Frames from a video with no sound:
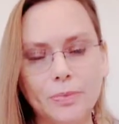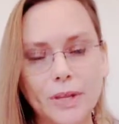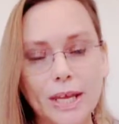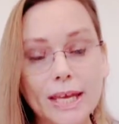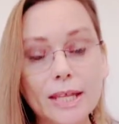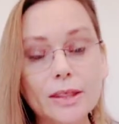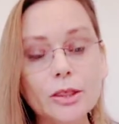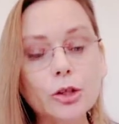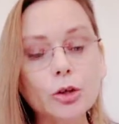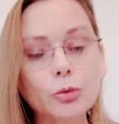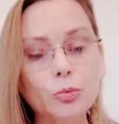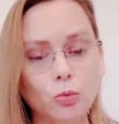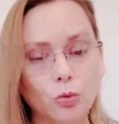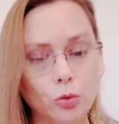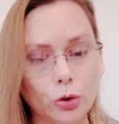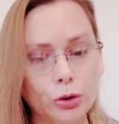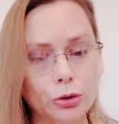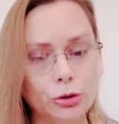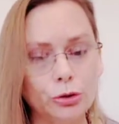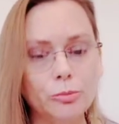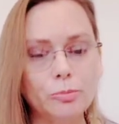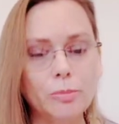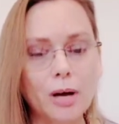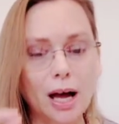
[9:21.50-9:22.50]
In the
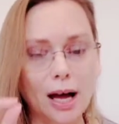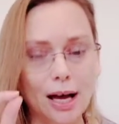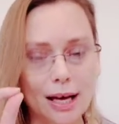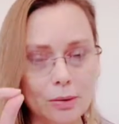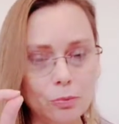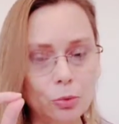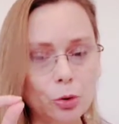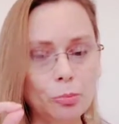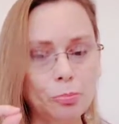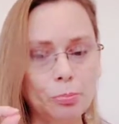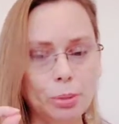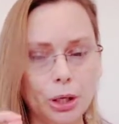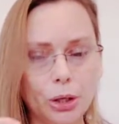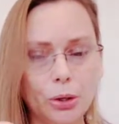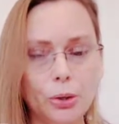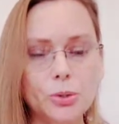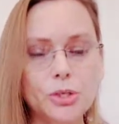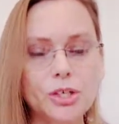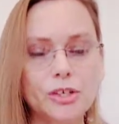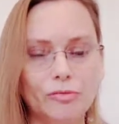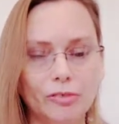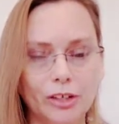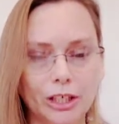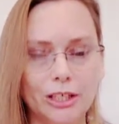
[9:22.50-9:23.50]
room, I will
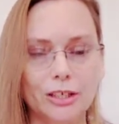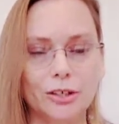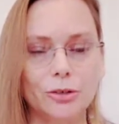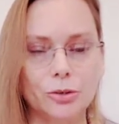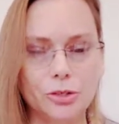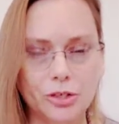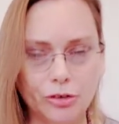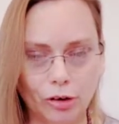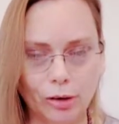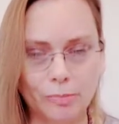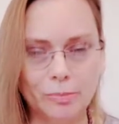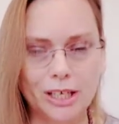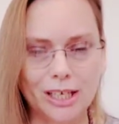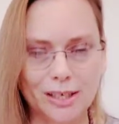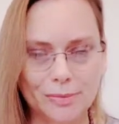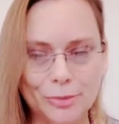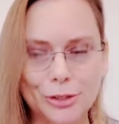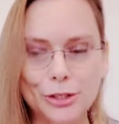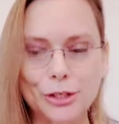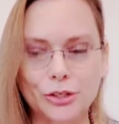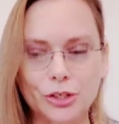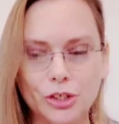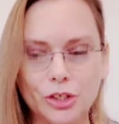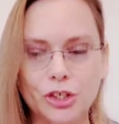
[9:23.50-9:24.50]
post videos from him
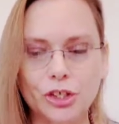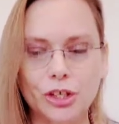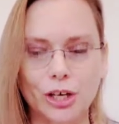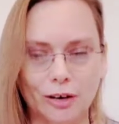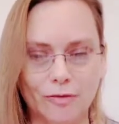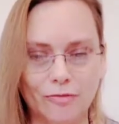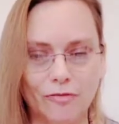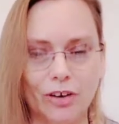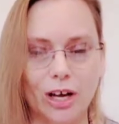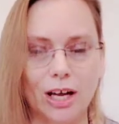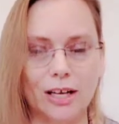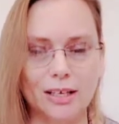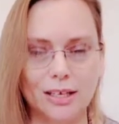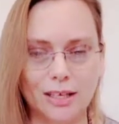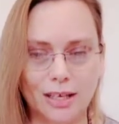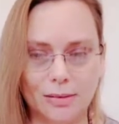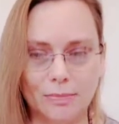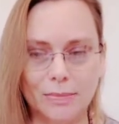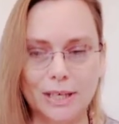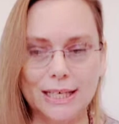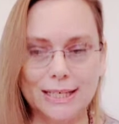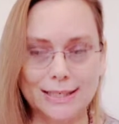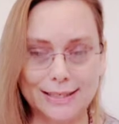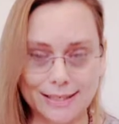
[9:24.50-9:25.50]
so that you can find
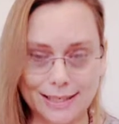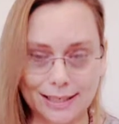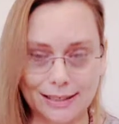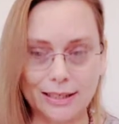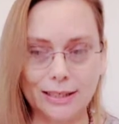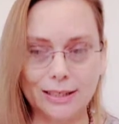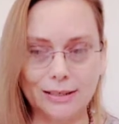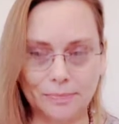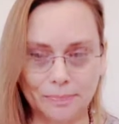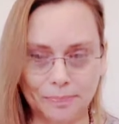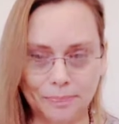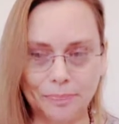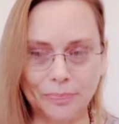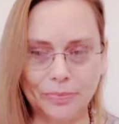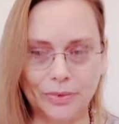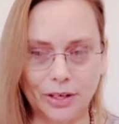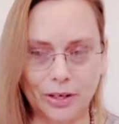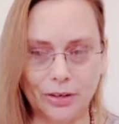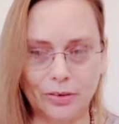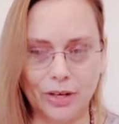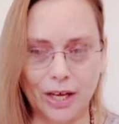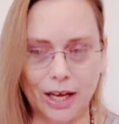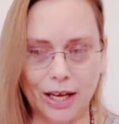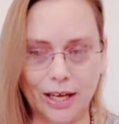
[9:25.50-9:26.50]
him easily.
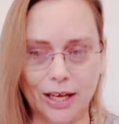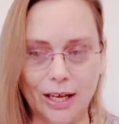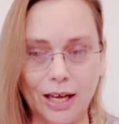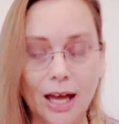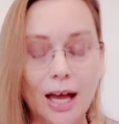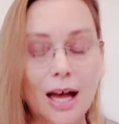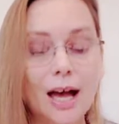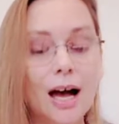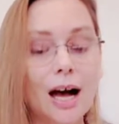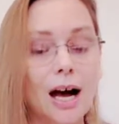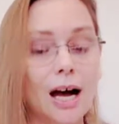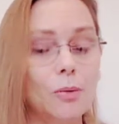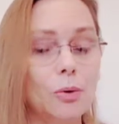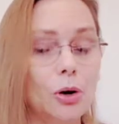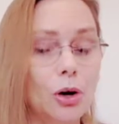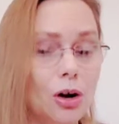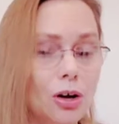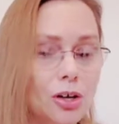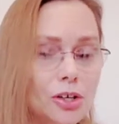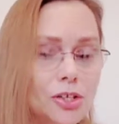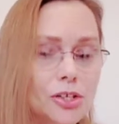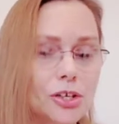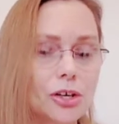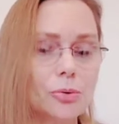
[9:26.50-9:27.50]
Okay, I will
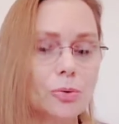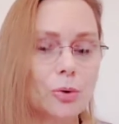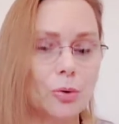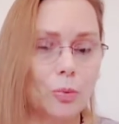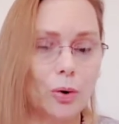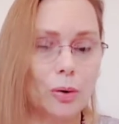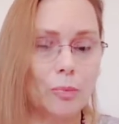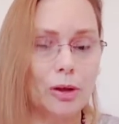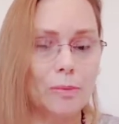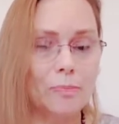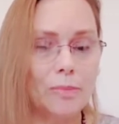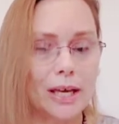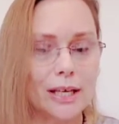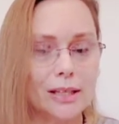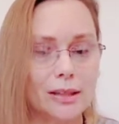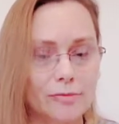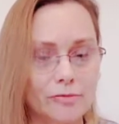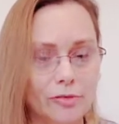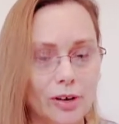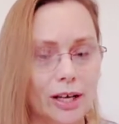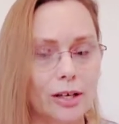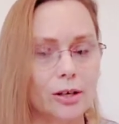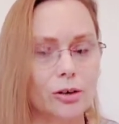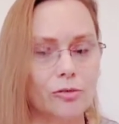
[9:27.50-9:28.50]
also, when we make the
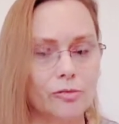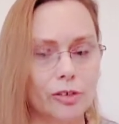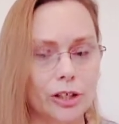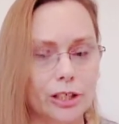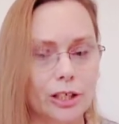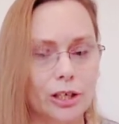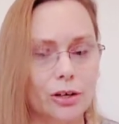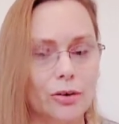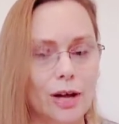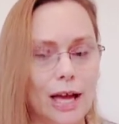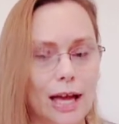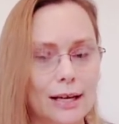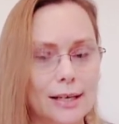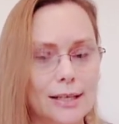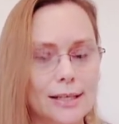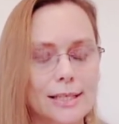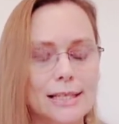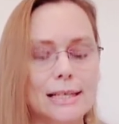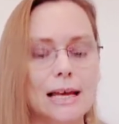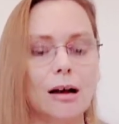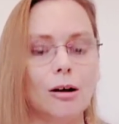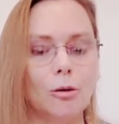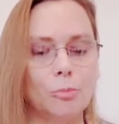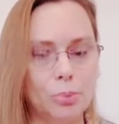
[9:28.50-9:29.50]
final video
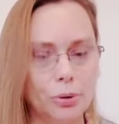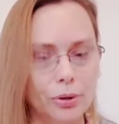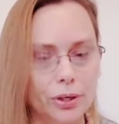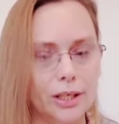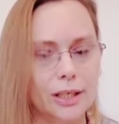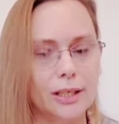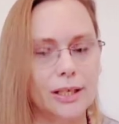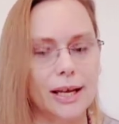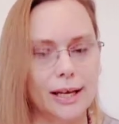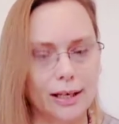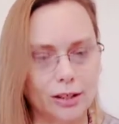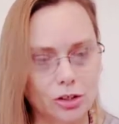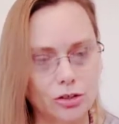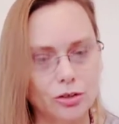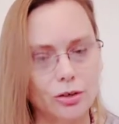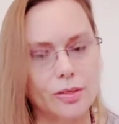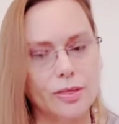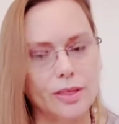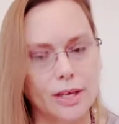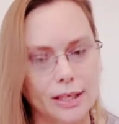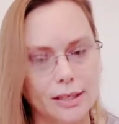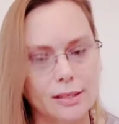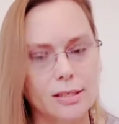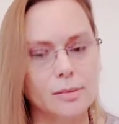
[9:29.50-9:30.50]
edits, I'll put in extra
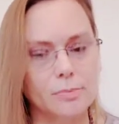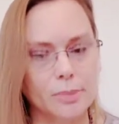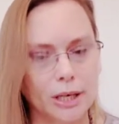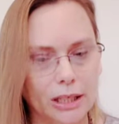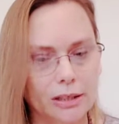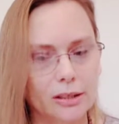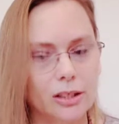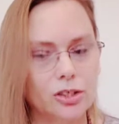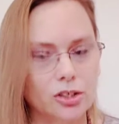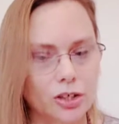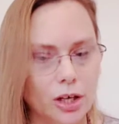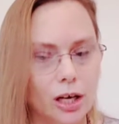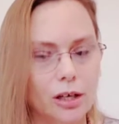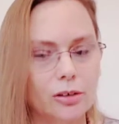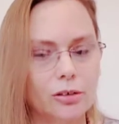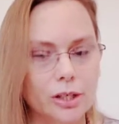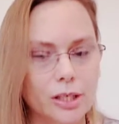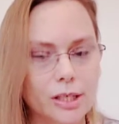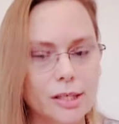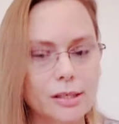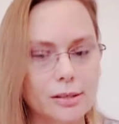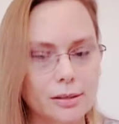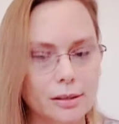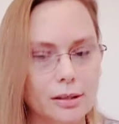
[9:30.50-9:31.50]
things about the
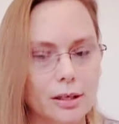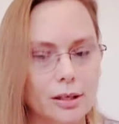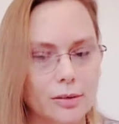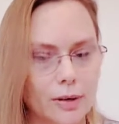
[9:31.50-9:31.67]
chakras.